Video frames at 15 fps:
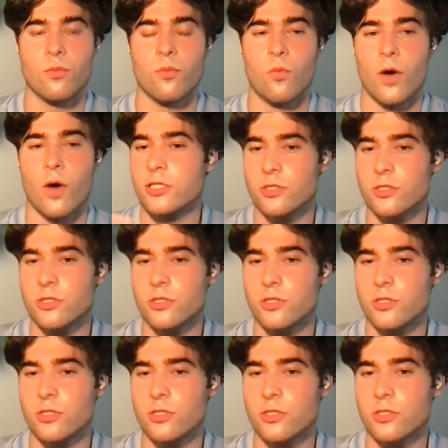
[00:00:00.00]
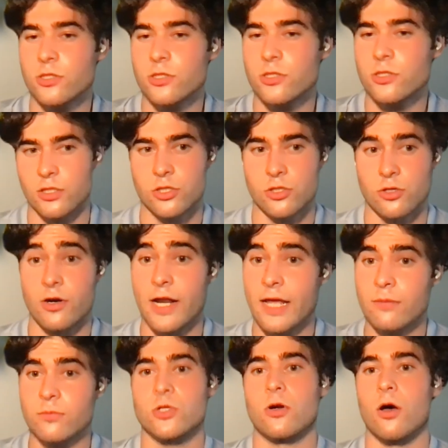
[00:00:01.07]
Western tradition,
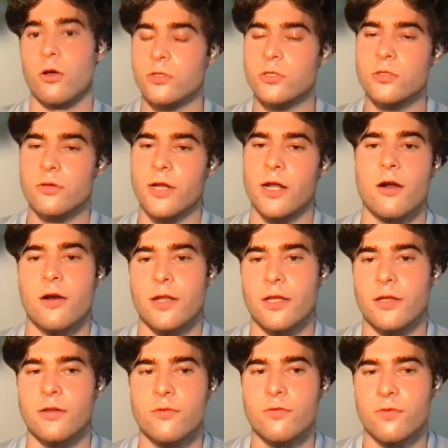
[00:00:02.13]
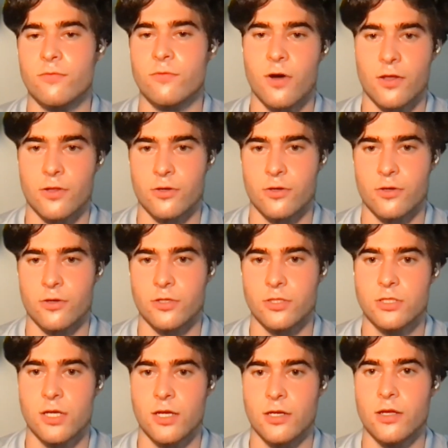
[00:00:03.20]
surnames are also inherited from father to son.